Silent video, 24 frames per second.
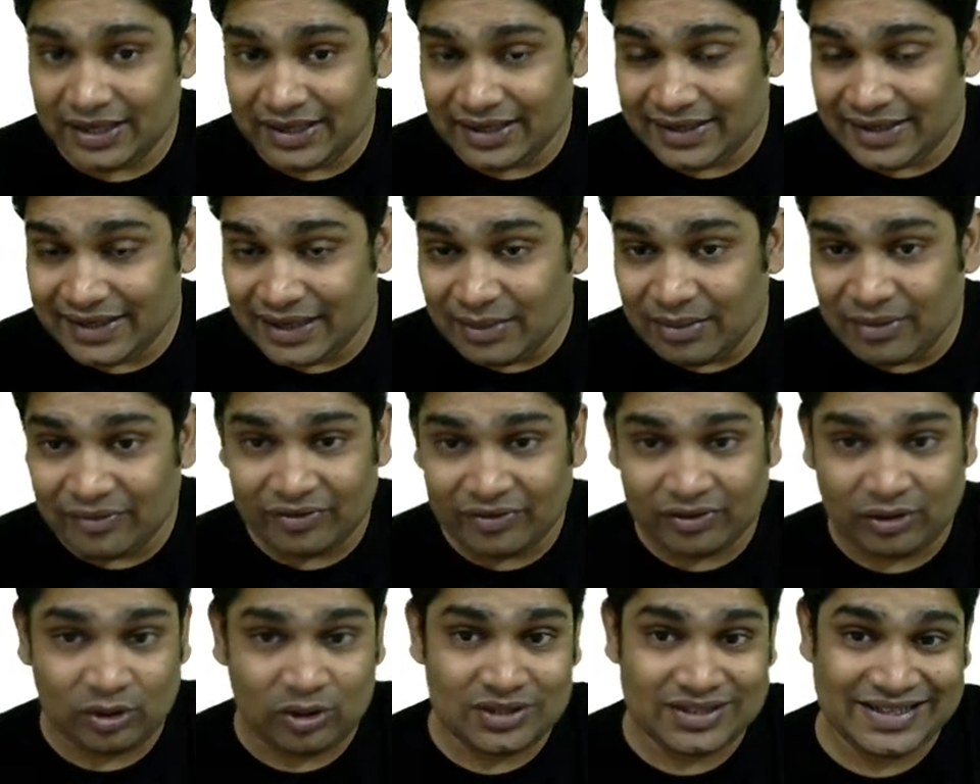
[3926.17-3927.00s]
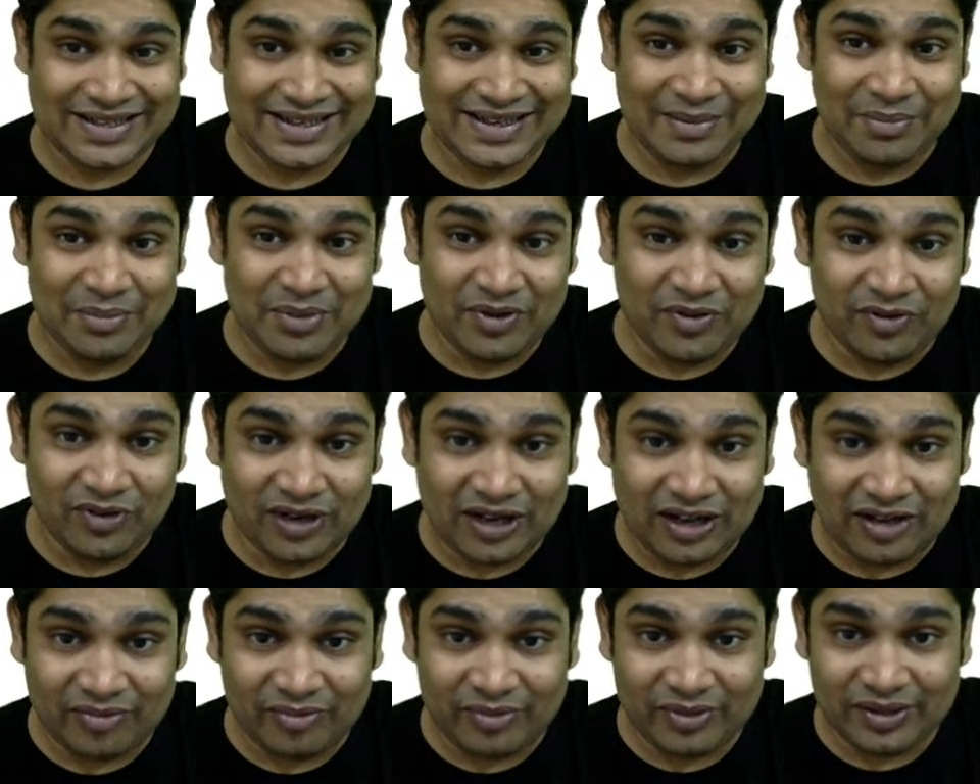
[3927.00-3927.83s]
EMF across AB would
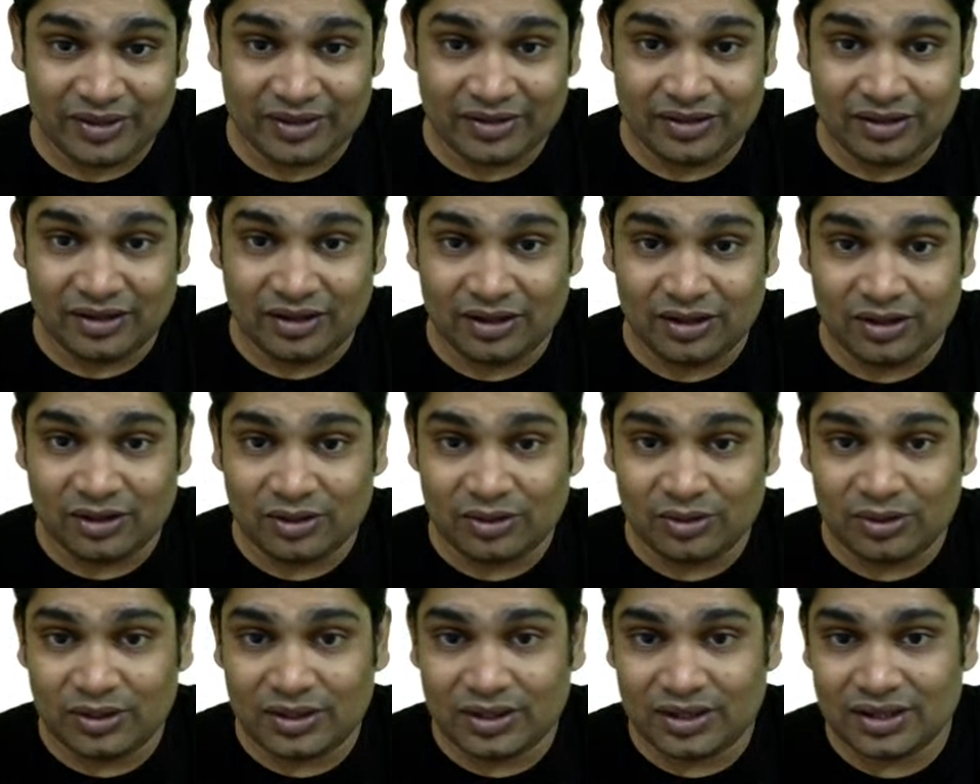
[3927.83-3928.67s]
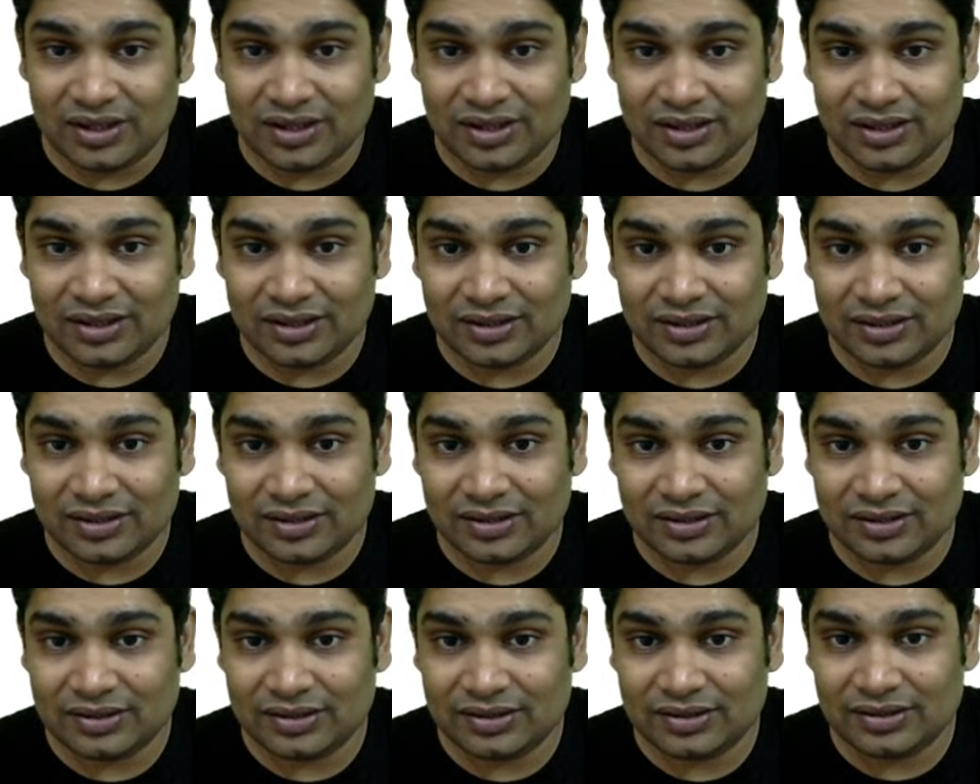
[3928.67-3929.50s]
have been root
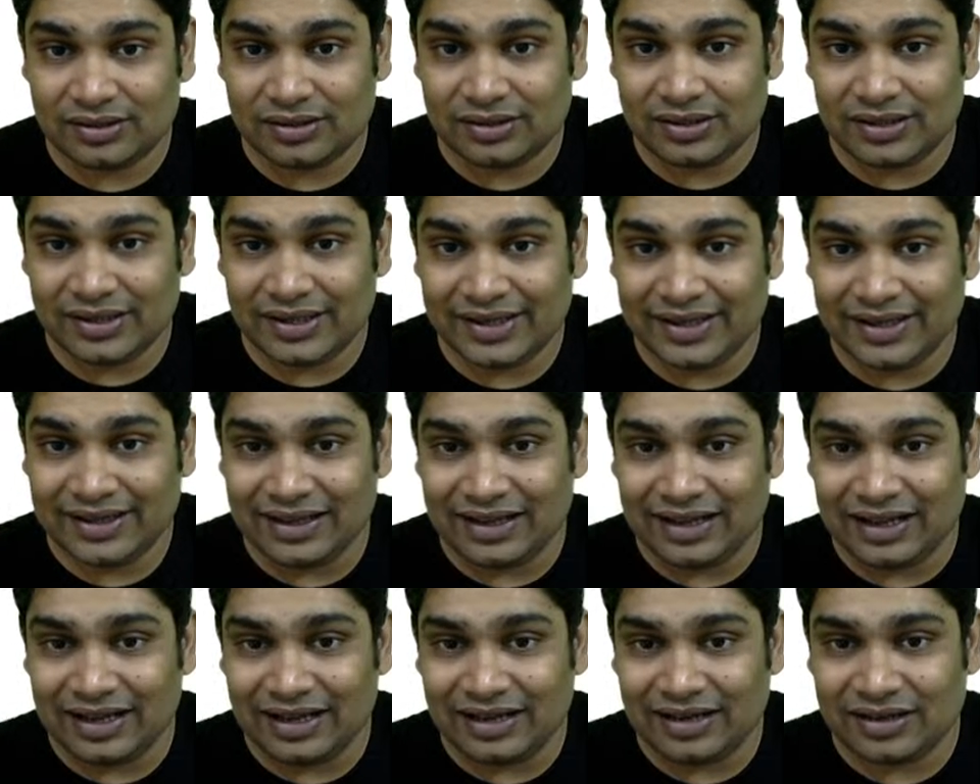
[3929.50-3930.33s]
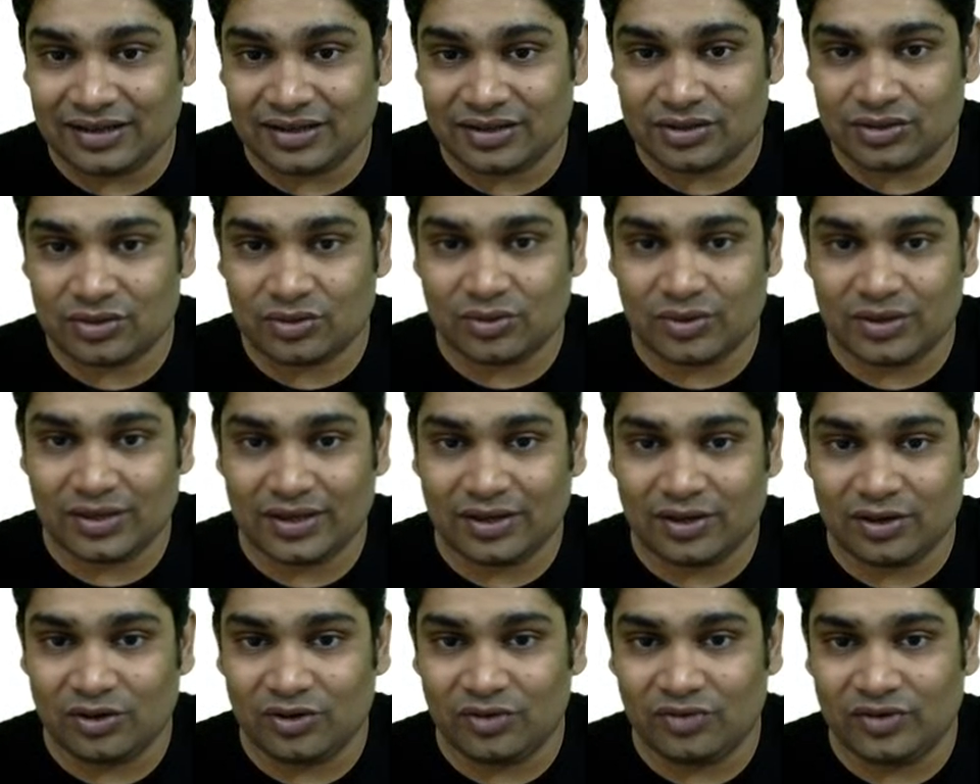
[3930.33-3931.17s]
3R square
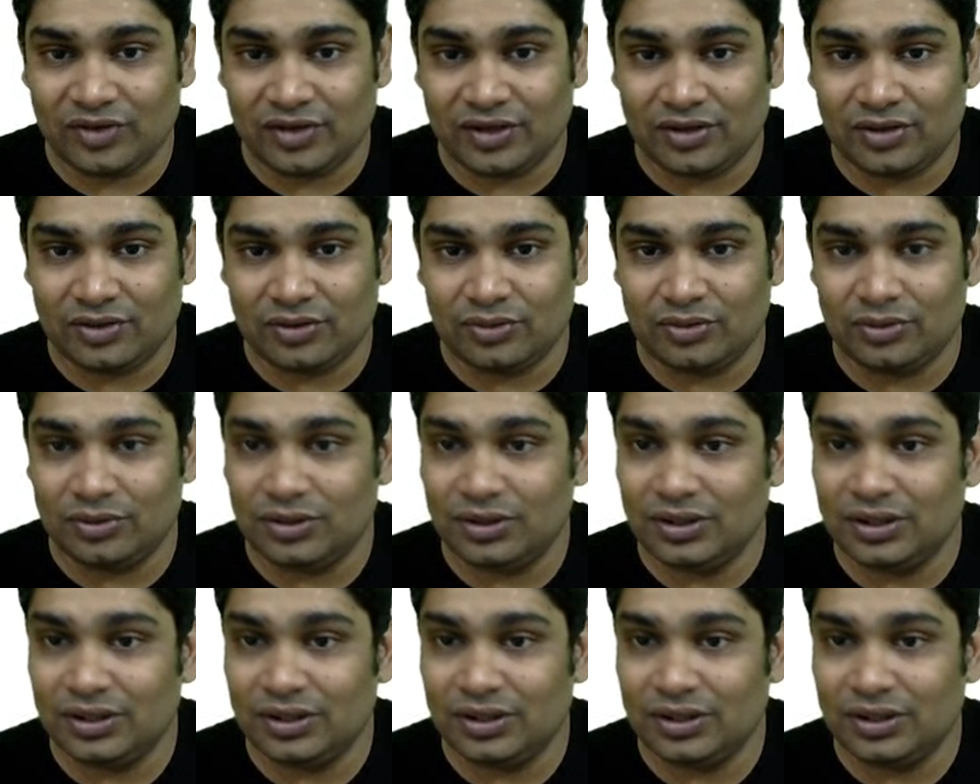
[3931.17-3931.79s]
over 2